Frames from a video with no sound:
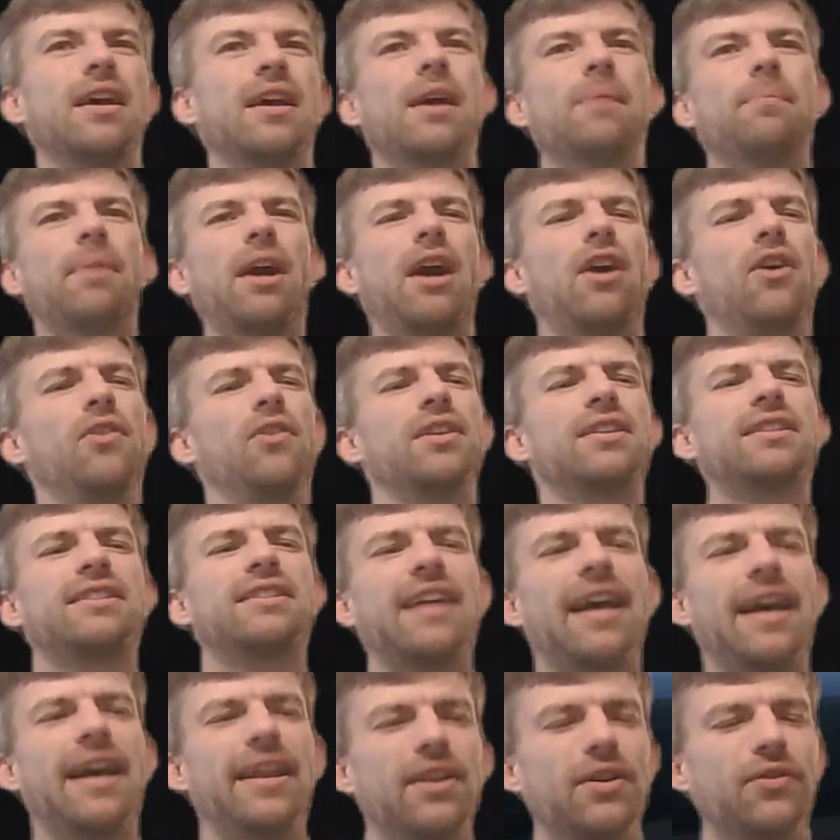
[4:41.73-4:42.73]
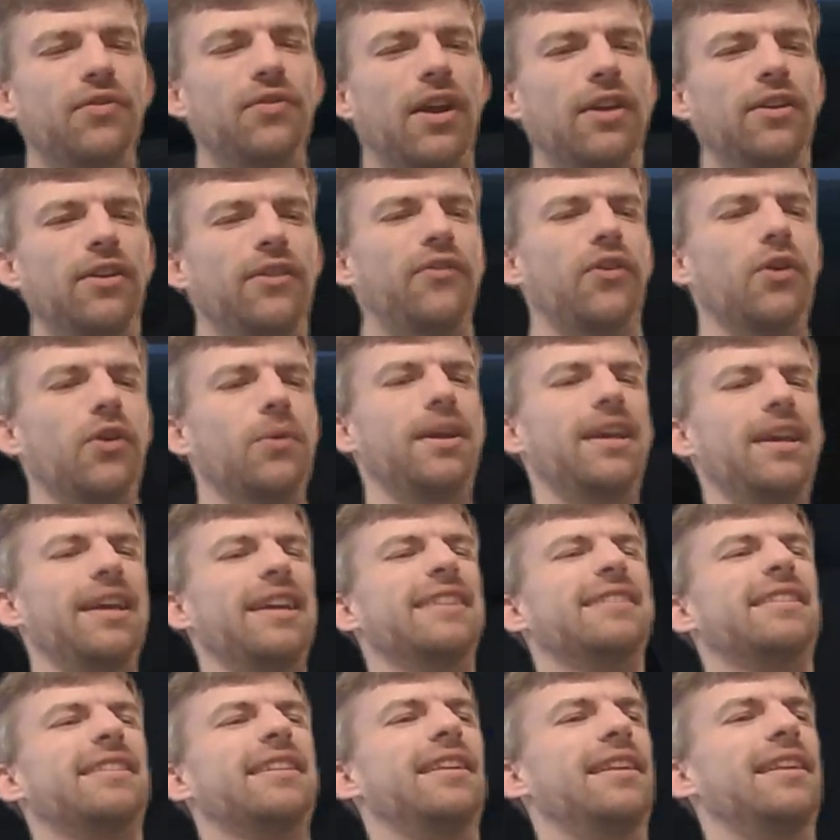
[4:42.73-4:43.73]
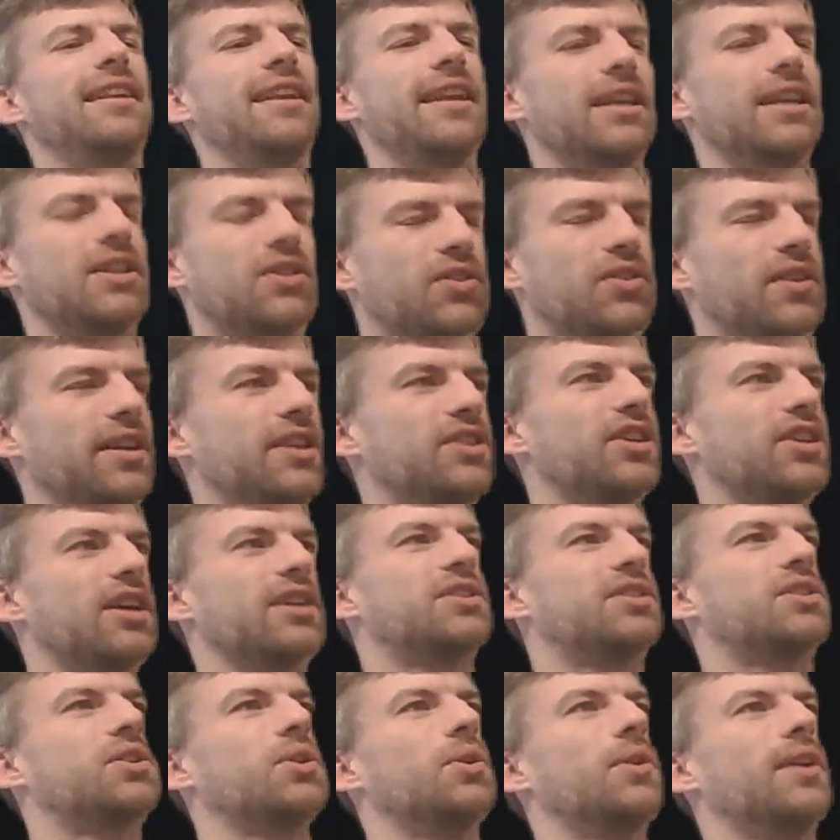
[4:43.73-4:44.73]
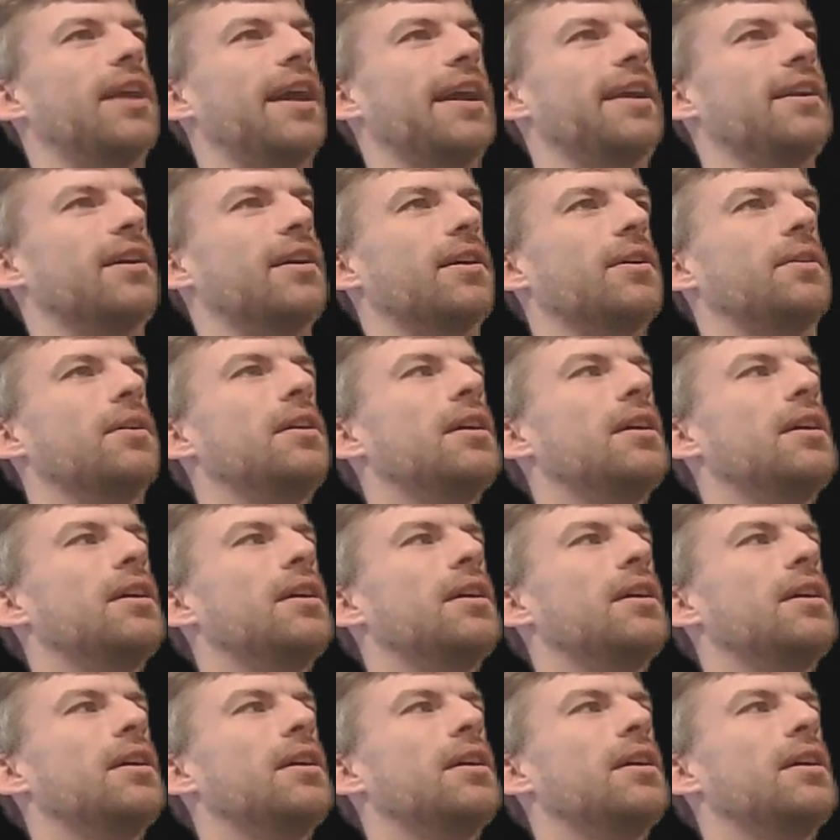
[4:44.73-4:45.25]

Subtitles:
but on the standard run through it is literally just tornado.